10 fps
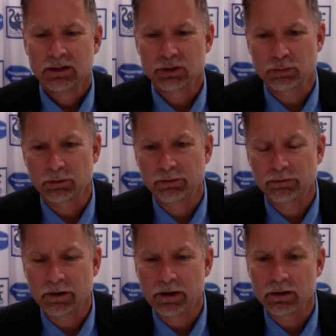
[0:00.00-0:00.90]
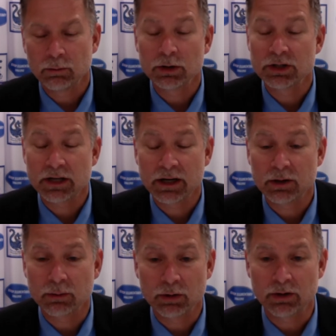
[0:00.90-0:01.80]
because we're, fair, we're
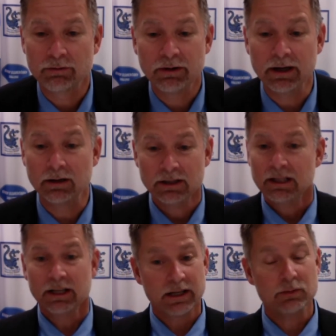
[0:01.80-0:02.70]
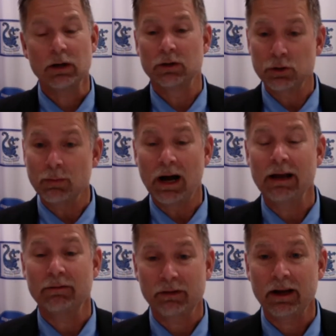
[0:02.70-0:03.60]
scared that we're going to fail. And guess what? You
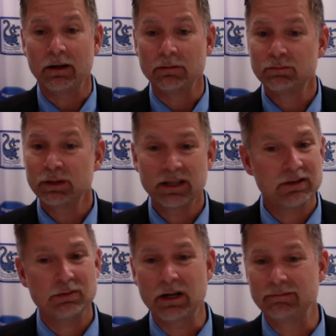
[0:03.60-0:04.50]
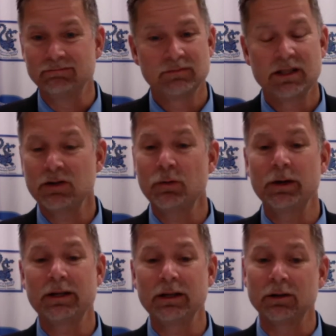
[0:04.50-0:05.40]
might fail, but guess what? It's no
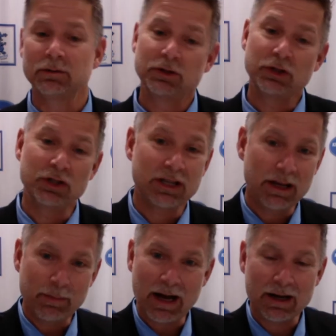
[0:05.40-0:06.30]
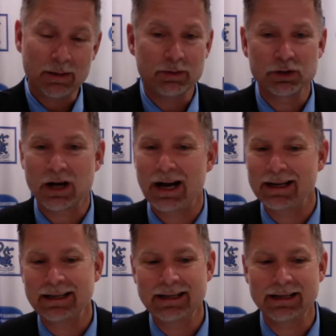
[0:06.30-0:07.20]
big deal. You just get back up and try
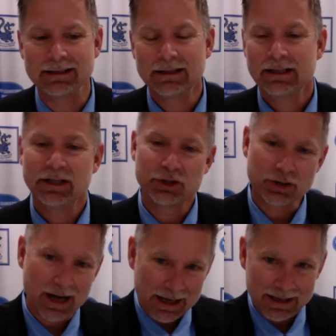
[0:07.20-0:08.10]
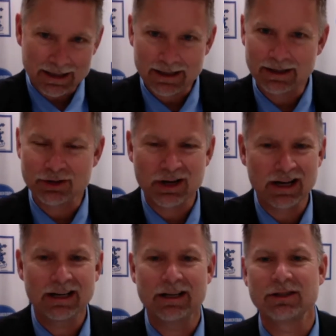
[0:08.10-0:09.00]
again and try again and try
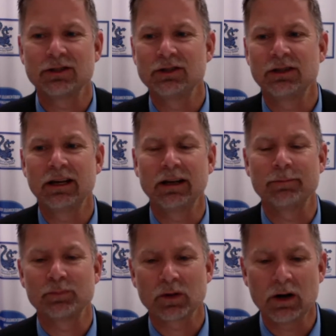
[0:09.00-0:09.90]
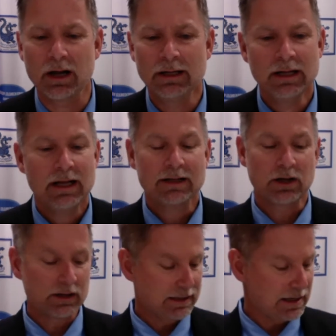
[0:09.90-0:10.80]
again until you get it. All right, that's
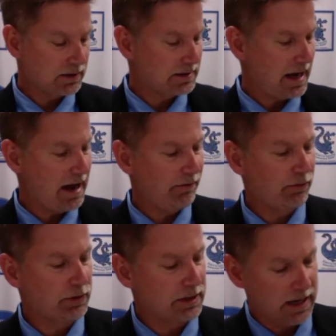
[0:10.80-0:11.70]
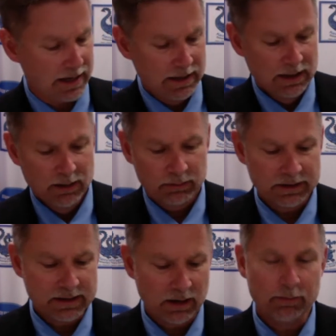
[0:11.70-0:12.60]
all the announcements I have for today.
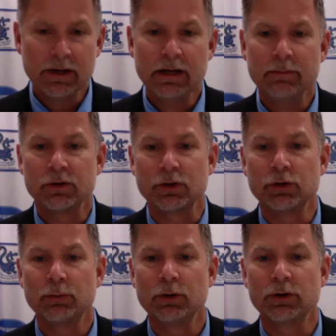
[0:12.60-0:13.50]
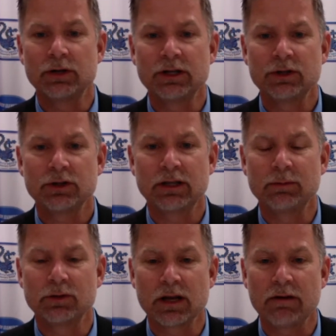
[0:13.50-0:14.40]
Please help me, Mr. Newbert. your teachers, keep
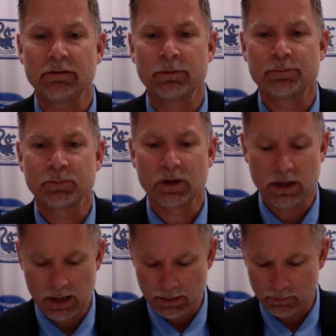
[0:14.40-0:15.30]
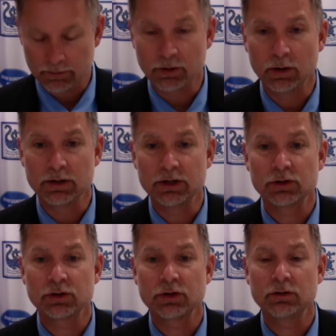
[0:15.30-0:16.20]
you safe. Um, if you're a
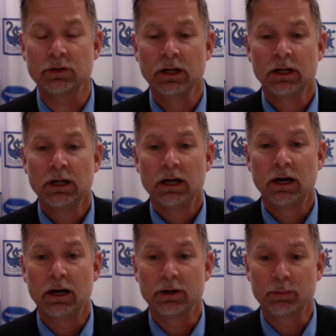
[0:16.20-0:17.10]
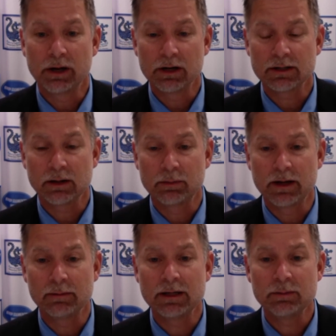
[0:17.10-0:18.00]
digital student, uh, your parents, help
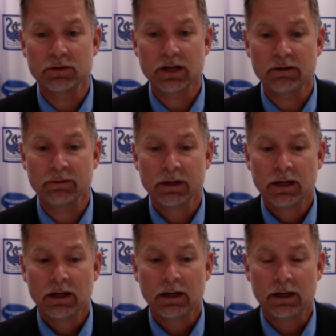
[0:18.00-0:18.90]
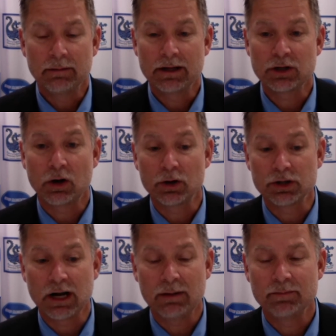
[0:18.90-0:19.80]
them keep you safe. Um, that's our
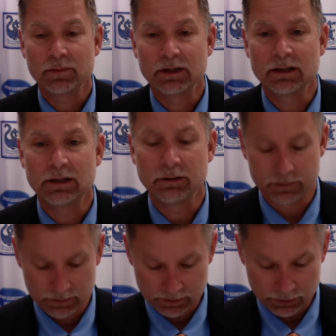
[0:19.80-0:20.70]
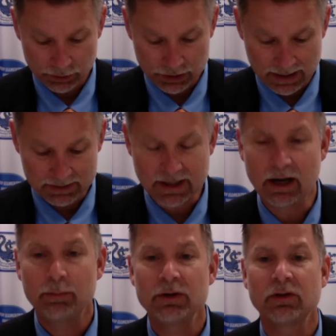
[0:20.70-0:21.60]
job. And your job is to
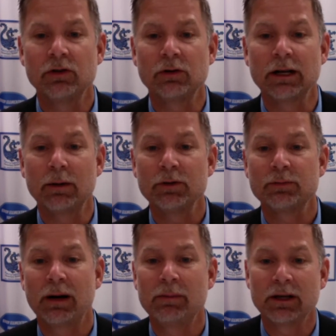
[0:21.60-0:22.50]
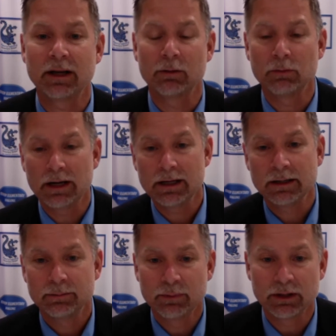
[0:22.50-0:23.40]
help us, and you can help us by being a ready,
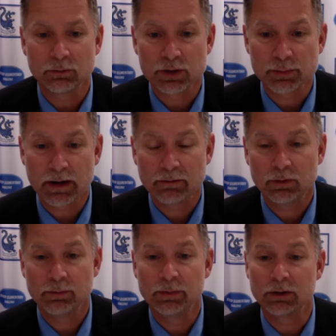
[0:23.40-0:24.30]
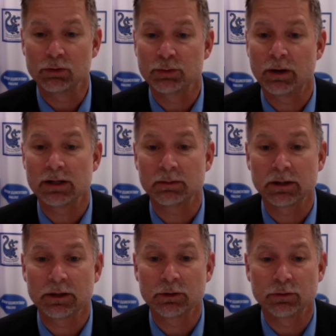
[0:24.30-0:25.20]
being a respectful, being a responsible
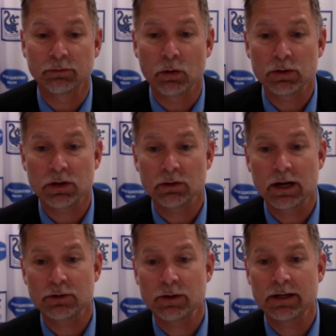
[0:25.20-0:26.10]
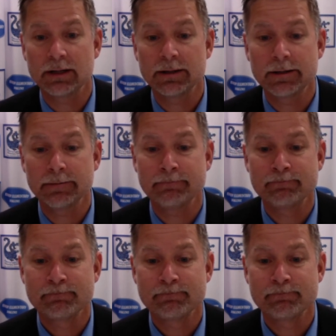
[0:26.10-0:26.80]
leader who's focused on graduating in the year.